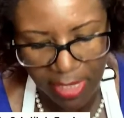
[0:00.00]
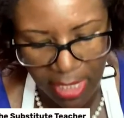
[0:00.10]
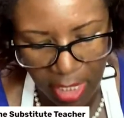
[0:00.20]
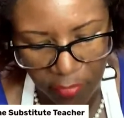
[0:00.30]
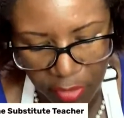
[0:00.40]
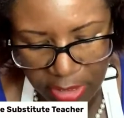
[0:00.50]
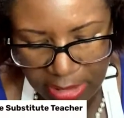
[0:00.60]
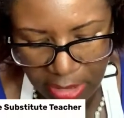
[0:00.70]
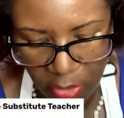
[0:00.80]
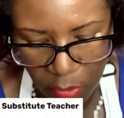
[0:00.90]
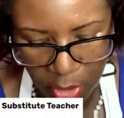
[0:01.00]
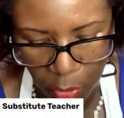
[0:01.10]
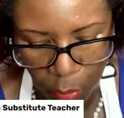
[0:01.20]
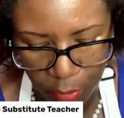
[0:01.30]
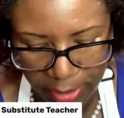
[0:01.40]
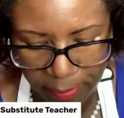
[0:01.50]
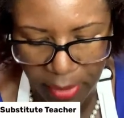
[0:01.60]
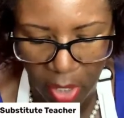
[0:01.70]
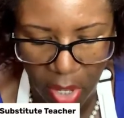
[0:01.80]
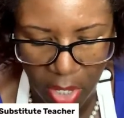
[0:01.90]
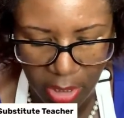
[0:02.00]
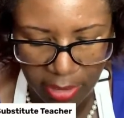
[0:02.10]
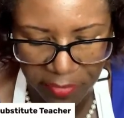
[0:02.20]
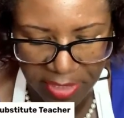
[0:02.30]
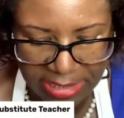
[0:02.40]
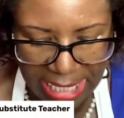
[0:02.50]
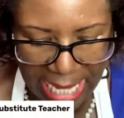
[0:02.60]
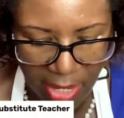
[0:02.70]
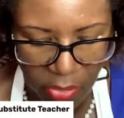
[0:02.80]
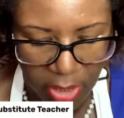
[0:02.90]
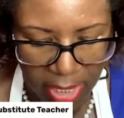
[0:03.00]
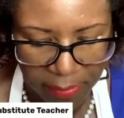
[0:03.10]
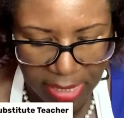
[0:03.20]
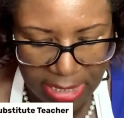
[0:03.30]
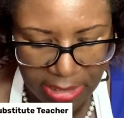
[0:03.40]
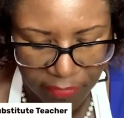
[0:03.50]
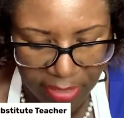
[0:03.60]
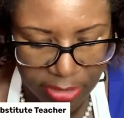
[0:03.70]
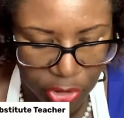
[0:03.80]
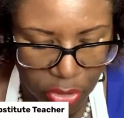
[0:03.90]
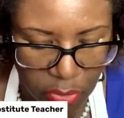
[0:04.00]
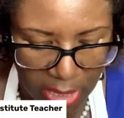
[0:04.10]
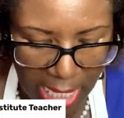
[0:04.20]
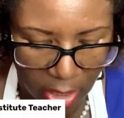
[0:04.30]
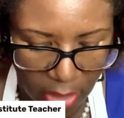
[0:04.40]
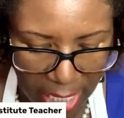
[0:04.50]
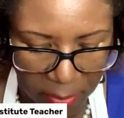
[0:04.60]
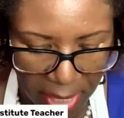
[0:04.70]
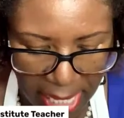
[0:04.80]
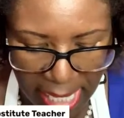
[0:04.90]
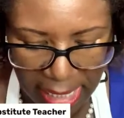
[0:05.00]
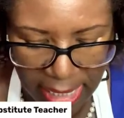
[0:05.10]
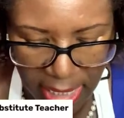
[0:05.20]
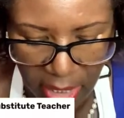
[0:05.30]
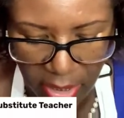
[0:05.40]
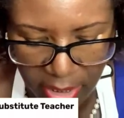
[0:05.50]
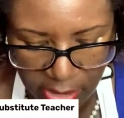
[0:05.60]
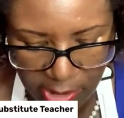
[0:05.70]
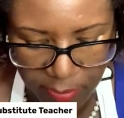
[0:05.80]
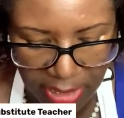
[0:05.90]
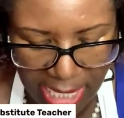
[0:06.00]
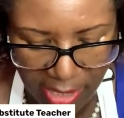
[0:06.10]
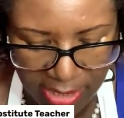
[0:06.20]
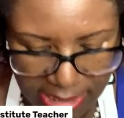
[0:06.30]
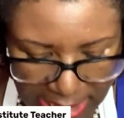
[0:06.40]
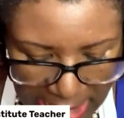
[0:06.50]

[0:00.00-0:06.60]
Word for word: and be careful because I don't want to rip all of this out because if I do, when I crack my egg in here, it'll spill out of the